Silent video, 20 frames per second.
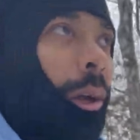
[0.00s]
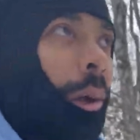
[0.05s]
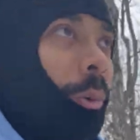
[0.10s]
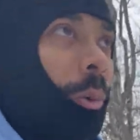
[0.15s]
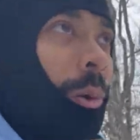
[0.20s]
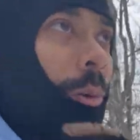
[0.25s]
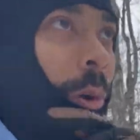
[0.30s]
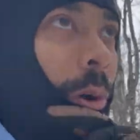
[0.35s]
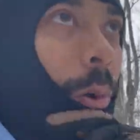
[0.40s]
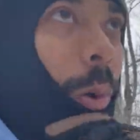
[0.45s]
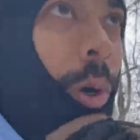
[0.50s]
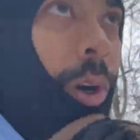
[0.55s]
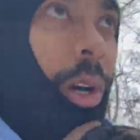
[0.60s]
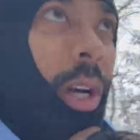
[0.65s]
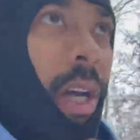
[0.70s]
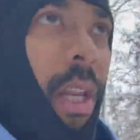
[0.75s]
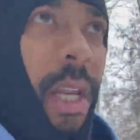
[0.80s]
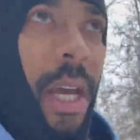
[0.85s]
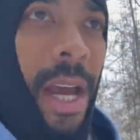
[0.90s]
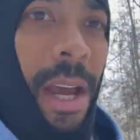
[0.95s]
we will work
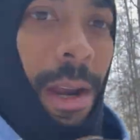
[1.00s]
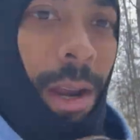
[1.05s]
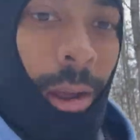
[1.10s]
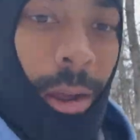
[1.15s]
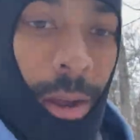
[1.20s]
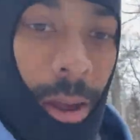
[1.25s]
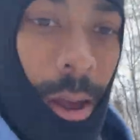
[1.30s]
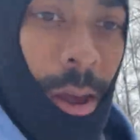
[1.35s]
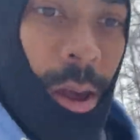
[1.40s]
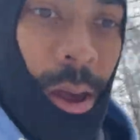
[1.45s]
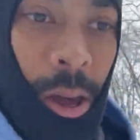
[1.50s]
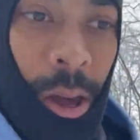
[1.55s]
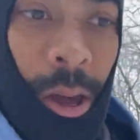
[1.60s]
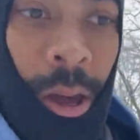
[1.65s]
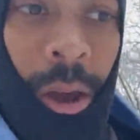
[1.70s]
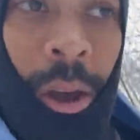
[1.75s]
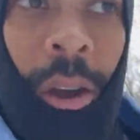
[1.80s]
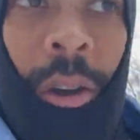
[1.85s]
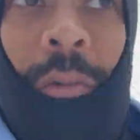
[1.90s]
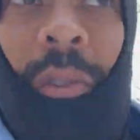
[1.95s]
on that.
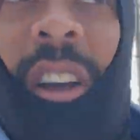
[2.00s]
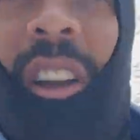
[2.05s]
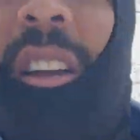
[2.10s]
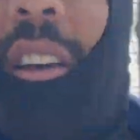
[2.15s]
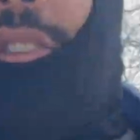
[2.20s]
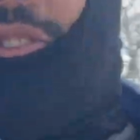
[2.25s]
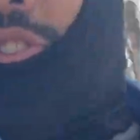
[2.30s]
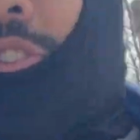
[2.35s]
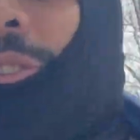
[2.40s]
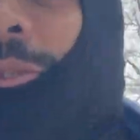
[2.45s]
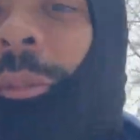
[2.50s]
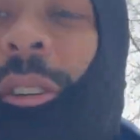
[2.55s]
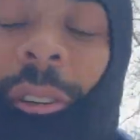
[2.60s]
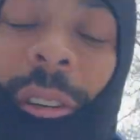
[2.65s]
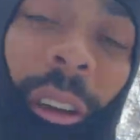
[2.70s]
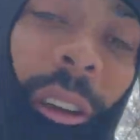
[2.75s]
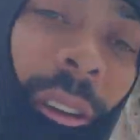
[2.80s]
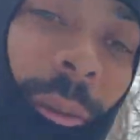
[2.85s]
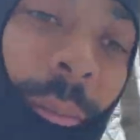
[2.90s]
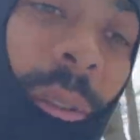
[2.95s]
Right now, it's just about
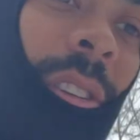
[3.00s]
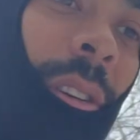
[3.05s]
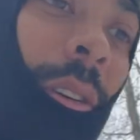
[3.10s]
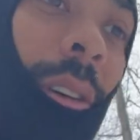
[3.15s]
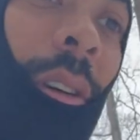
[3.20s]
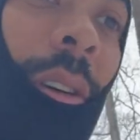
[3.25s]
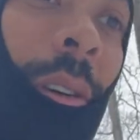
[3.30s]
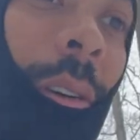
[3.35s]
getting him to